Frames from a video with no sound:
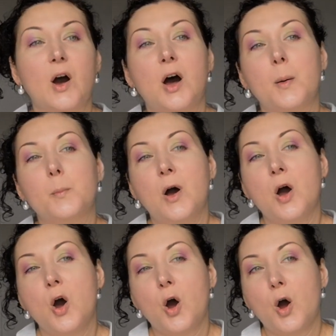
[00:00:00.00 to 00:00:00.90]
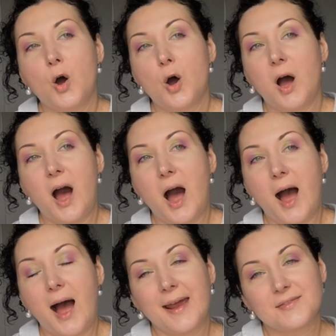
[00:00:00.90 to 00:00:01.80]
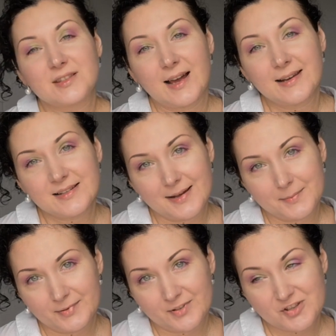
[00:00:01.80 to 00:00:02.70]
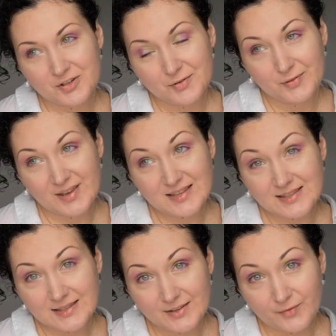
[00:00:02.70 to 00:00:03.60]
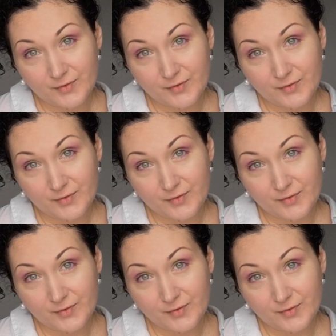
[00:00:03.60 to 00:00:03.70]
I have signed up to this